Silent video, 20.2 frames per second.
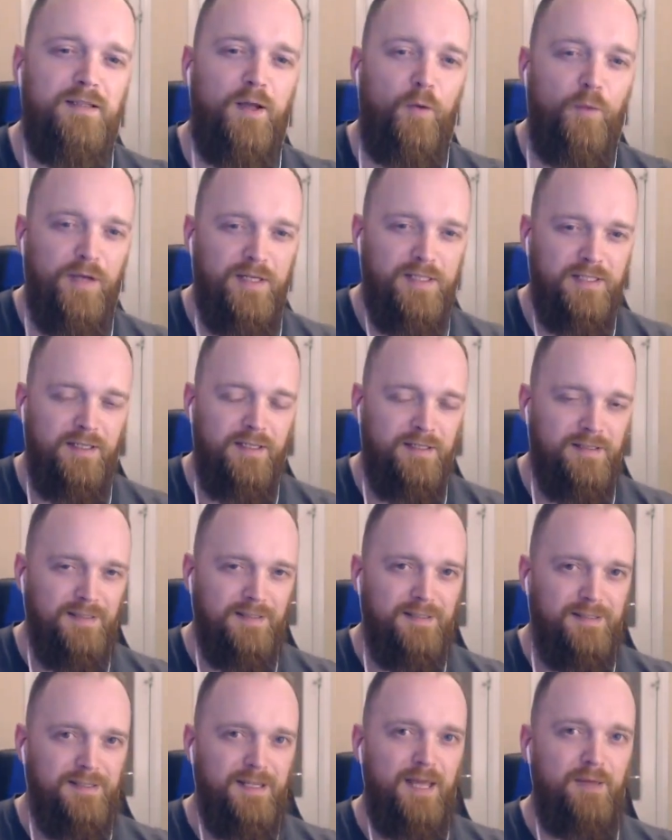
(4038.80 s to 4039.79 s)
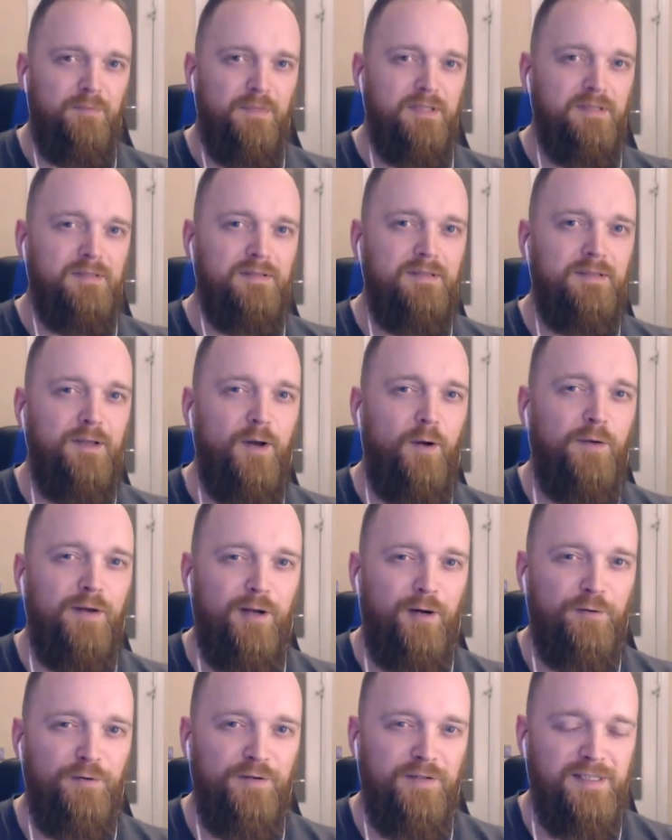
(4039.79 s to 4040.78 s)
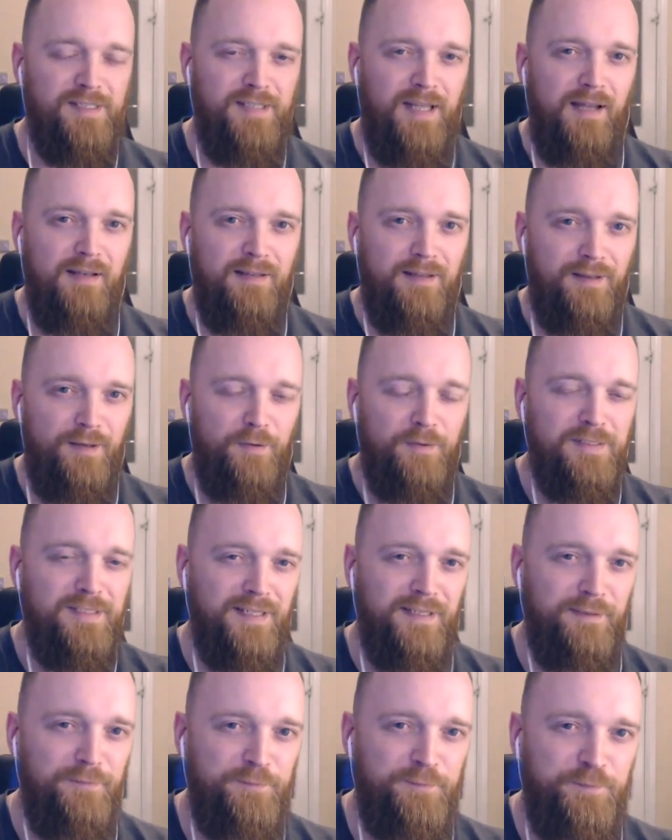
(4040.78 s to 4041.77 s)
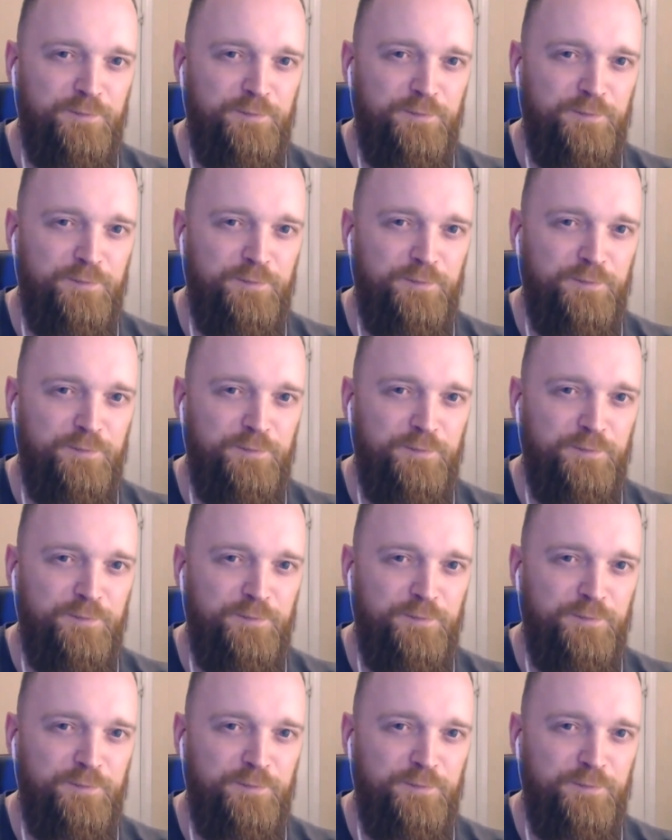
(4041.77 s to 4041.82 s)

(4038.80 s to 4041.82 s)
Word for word: noticing isn't the same as knowing or understanding, though, is it?